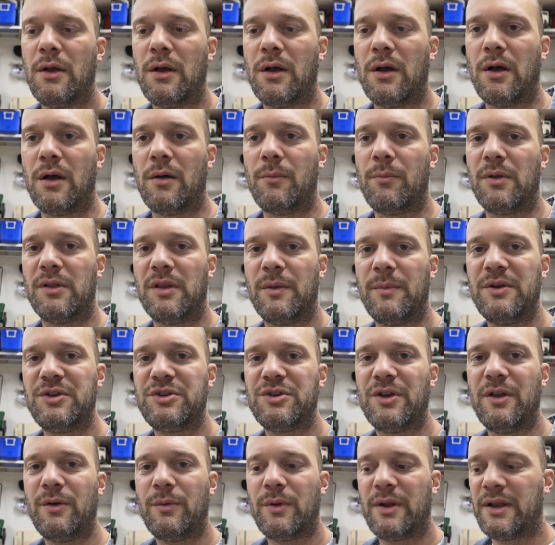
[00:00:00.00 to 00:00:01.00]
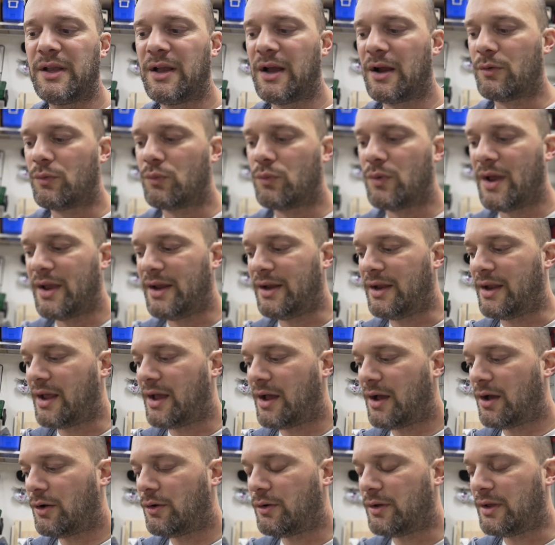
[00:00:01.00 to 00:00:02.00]
Um, but let me show you what I got right
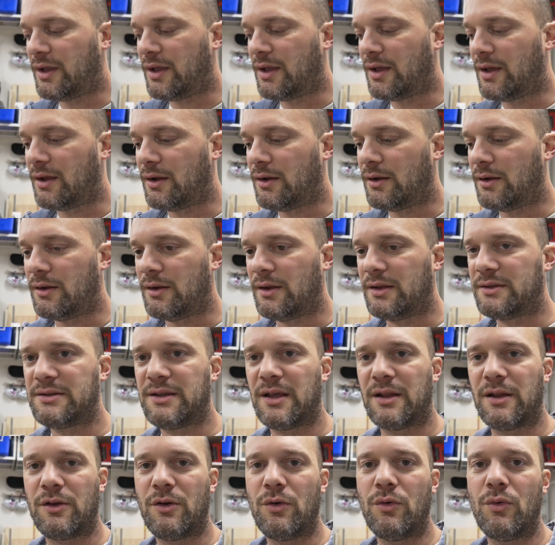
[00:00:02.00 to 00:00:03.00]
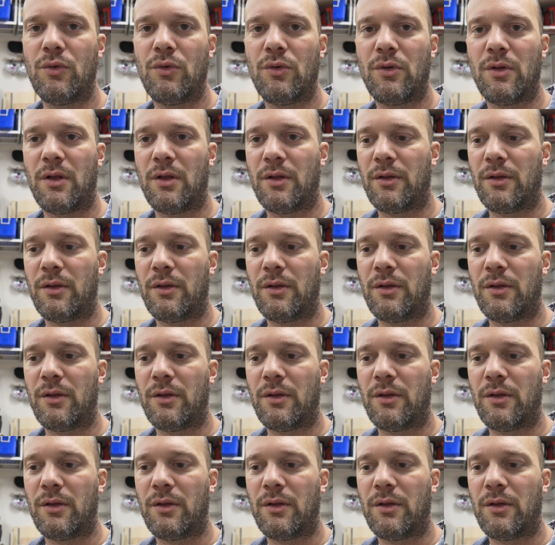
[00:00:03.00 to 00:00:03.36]
now, and it's kind of cool.